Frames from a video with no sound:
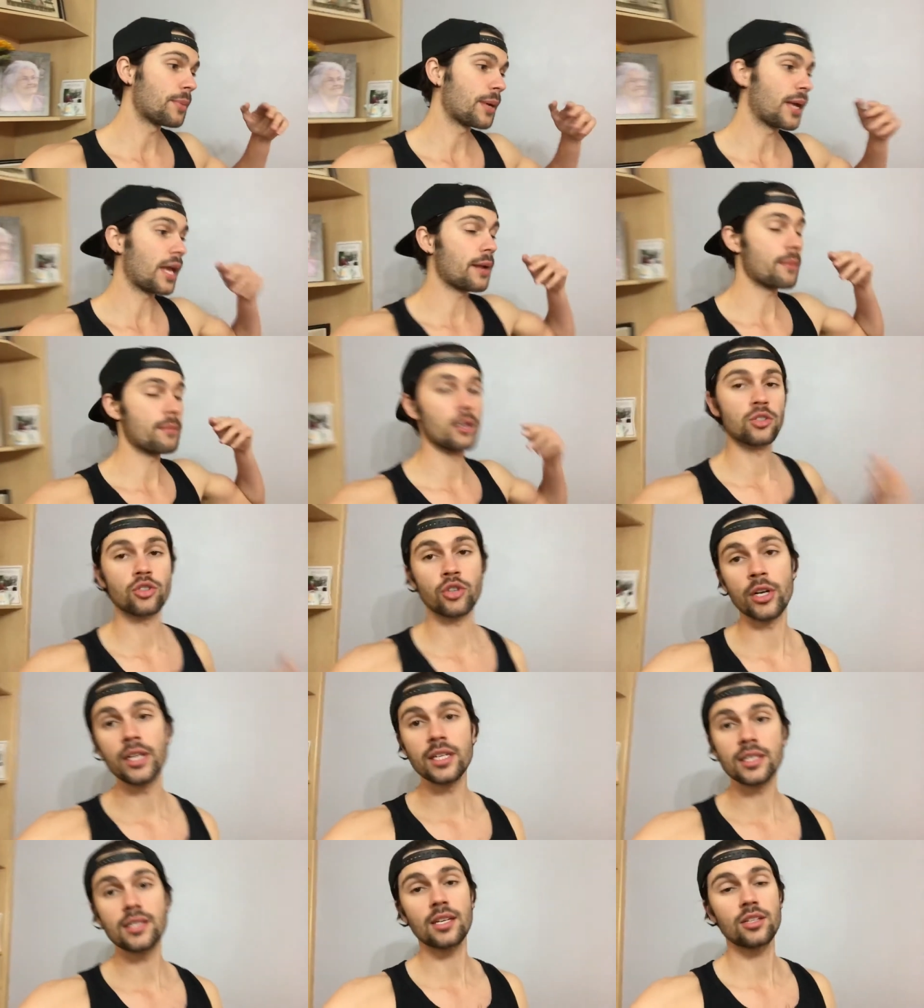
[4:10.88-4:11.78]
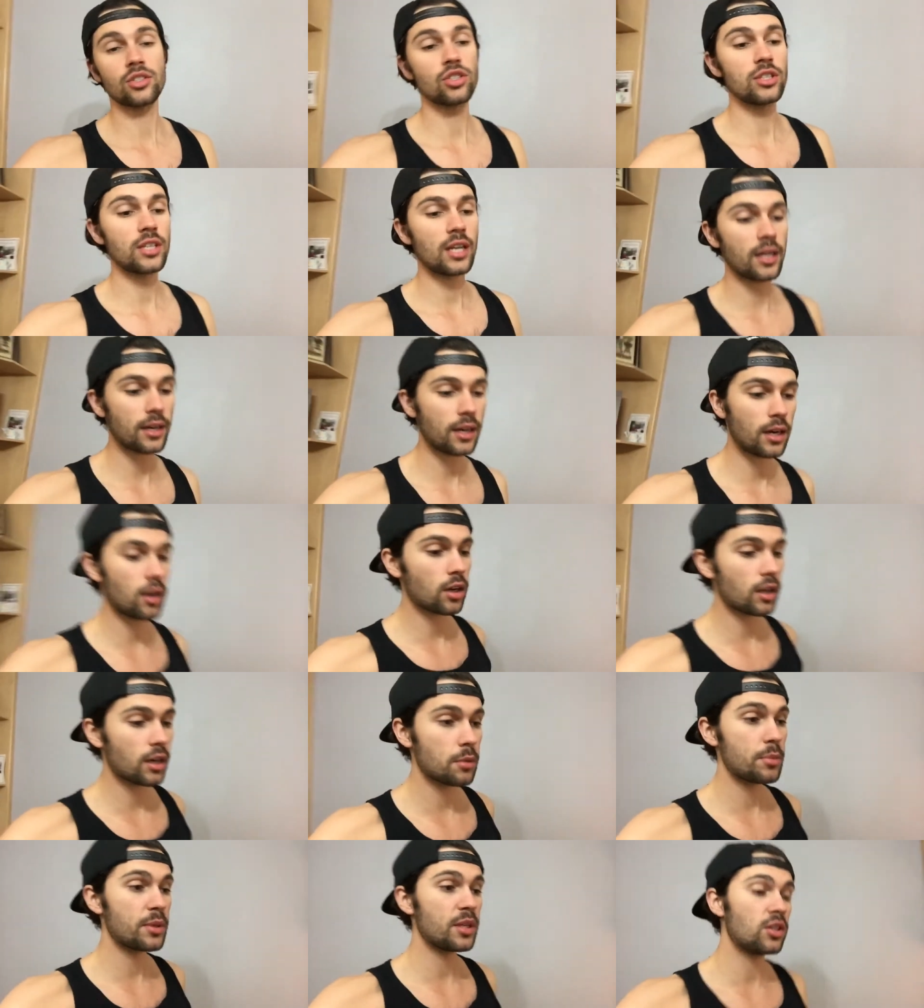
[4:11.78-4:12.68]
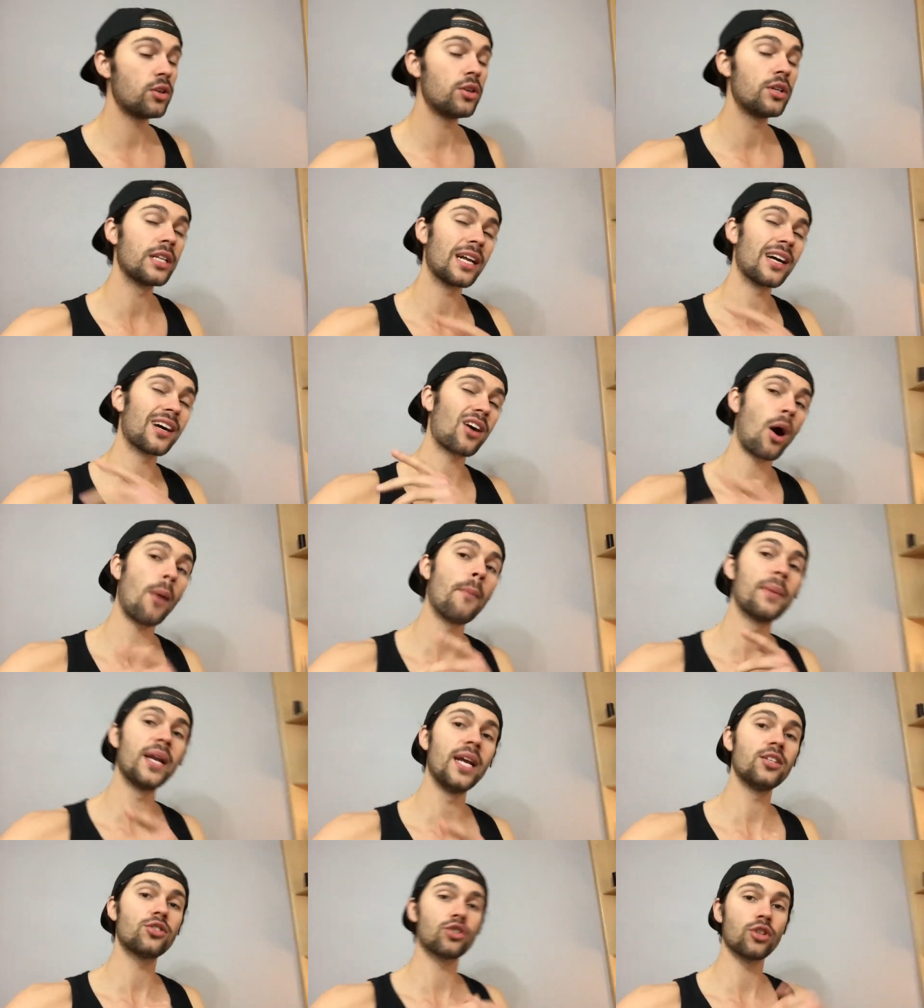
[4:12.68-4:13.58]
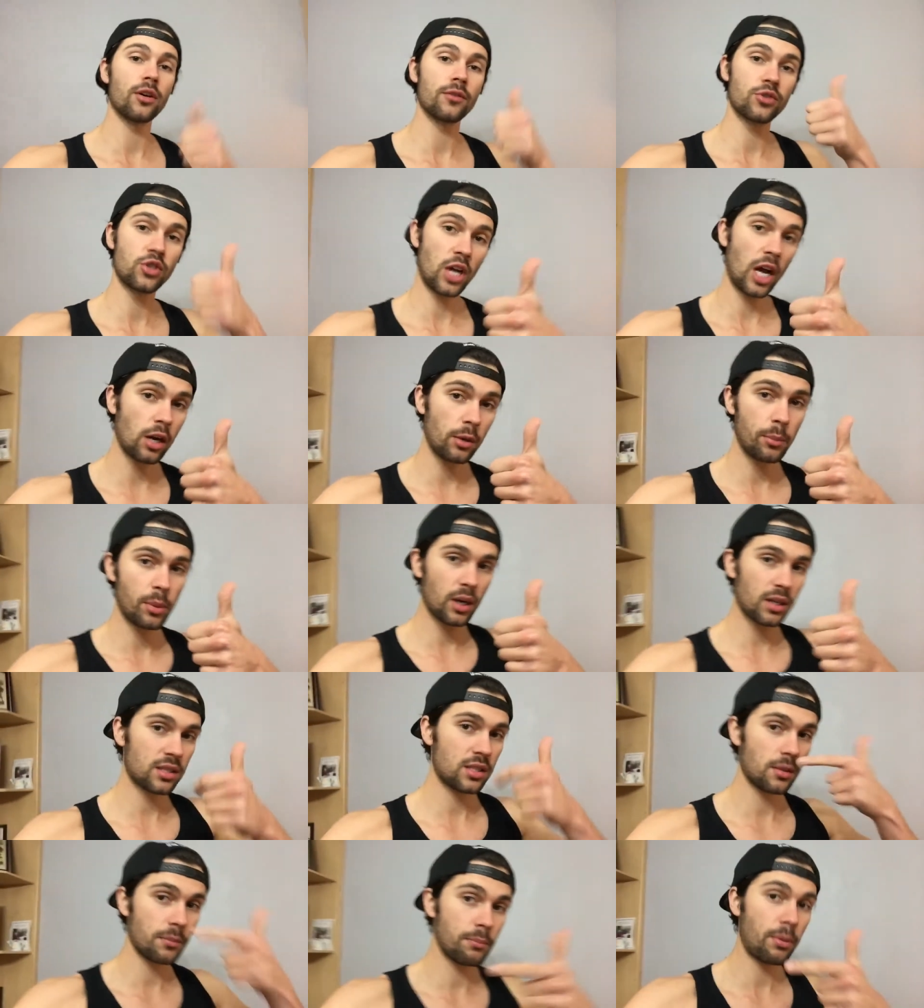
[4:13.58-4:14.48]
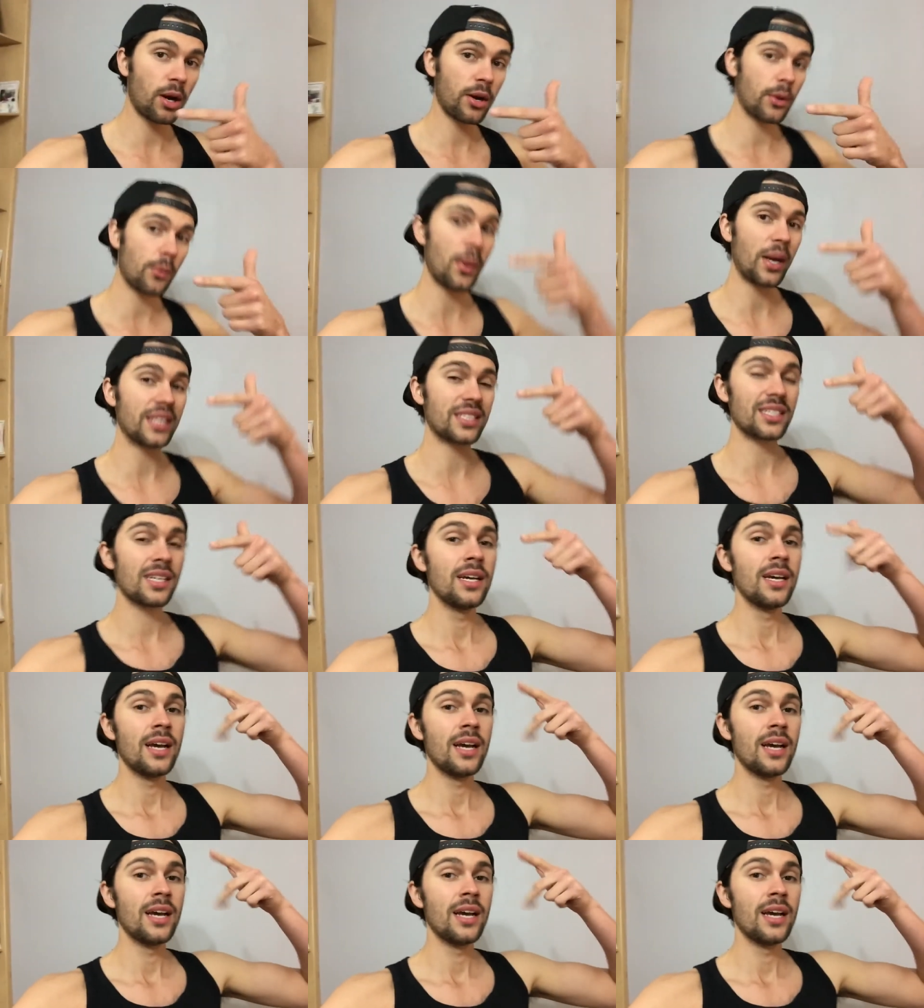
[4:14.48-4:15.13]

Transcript: be getting my training session done now. I'm gonna be doing a combination of shadow boxing, body weight,